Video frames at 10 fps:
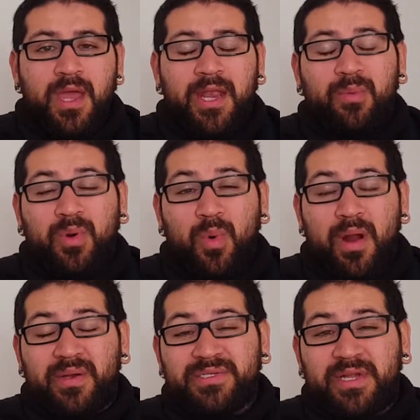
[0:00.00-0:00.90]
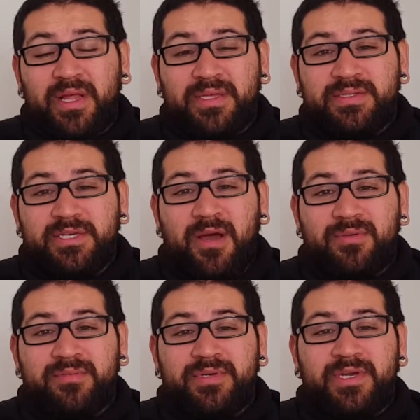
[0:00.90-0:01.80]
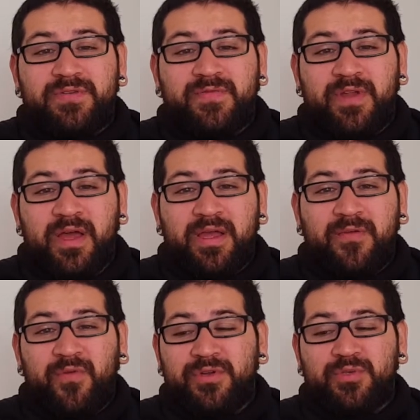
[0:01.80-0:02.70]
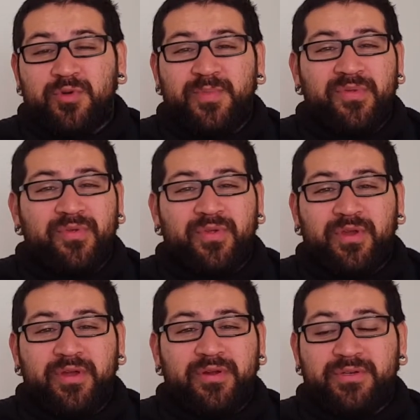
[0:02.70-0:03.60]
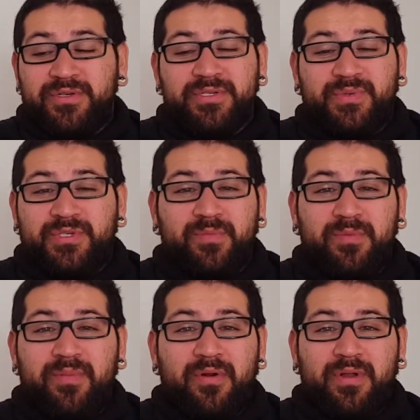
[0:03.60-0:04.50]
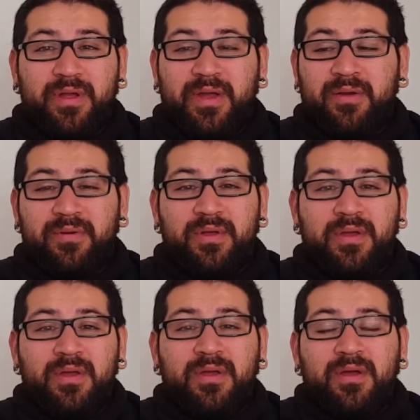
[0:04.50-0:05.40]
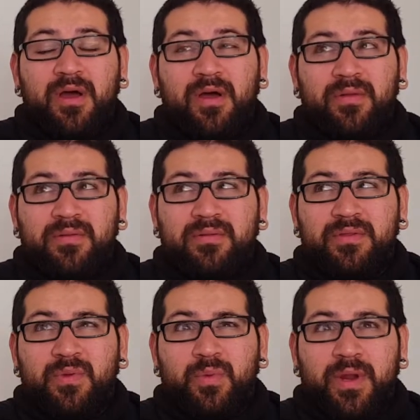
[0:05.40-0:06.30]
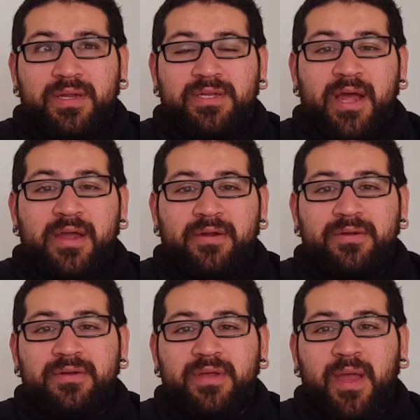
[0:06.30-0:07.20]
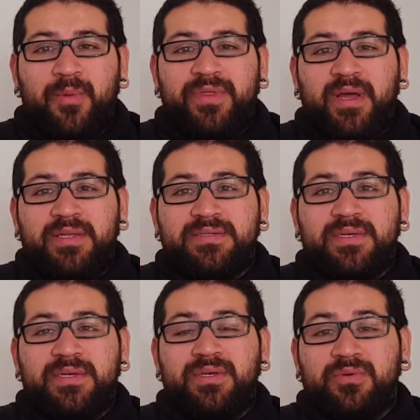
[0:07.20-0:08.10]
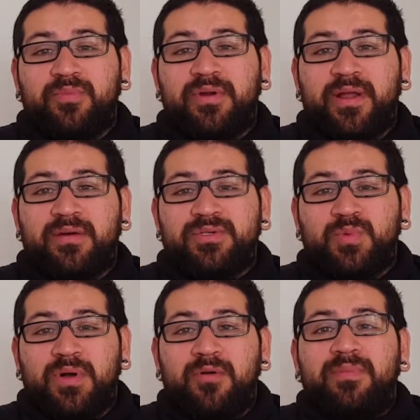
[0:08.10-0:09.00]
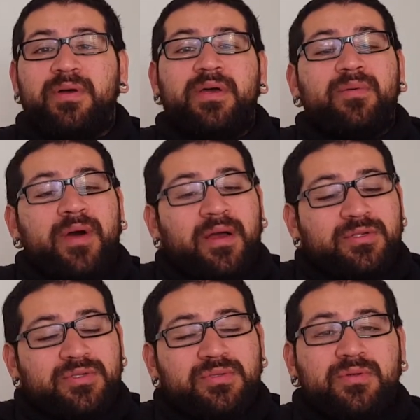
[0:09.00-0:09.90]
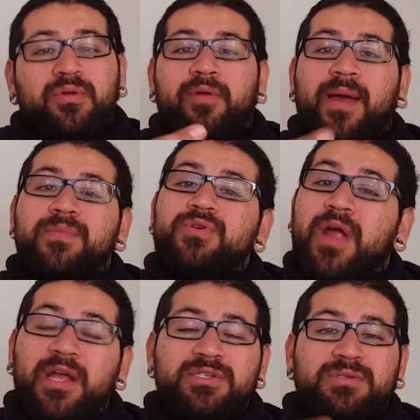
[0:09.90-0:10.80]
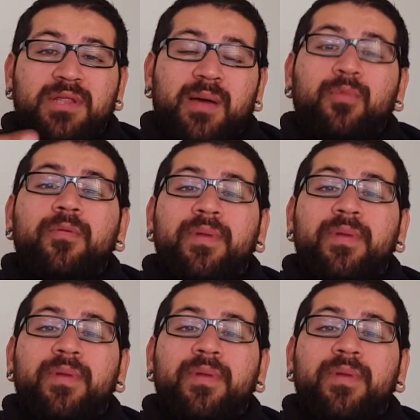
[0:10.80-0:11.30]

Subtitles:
it requires an LSD option, because if not, if you're just ripping through the gears, you're just going to be burning out on the right tire. And with LSD, you'll burn out as well, but it will grab traction a lot more